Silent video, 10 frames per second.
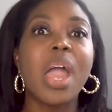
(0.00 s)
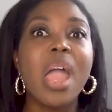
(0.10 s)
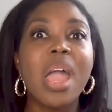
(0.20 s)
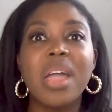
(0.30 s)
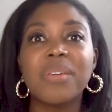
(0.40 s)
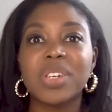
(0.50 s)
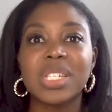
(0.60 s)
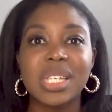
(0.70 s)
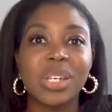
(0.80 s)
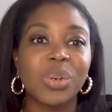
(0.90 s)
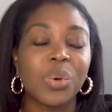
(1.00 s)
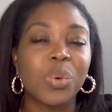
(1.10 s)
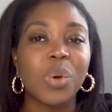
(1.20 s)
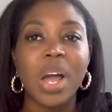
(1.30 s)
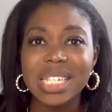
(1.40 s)
every every
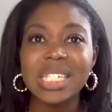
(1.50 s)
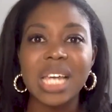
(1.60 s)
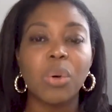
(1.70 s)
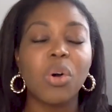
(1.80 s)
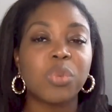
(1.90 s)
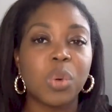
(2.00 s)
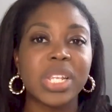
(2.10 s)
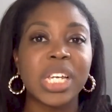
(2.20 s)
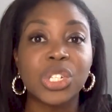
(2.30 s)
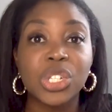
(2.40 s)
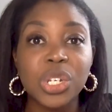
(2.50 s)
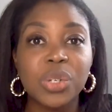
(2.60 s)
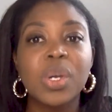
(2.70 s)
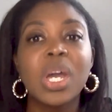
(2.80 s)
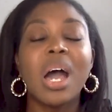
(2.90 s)
single detail of what they do